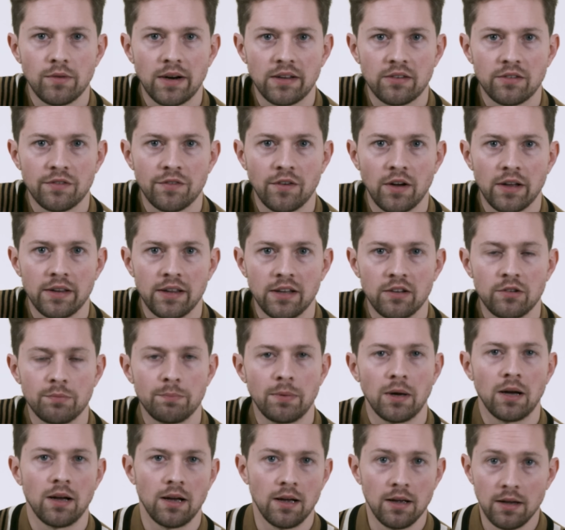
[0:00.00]
rectify this,
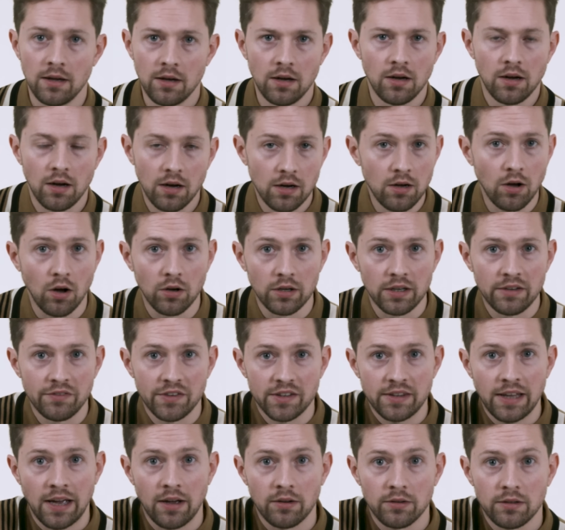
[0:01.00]
but I can't
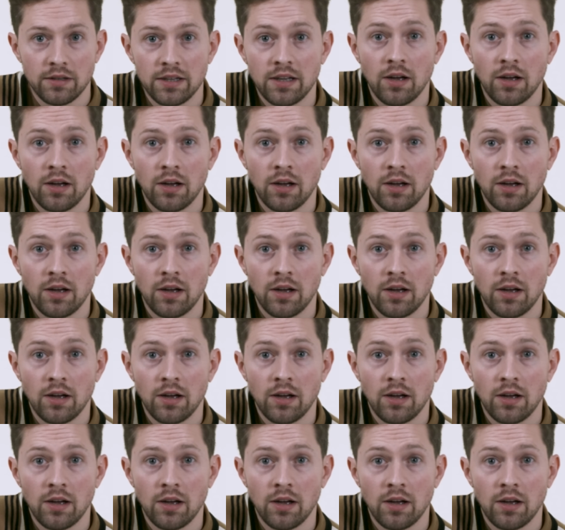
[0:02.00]
live it down.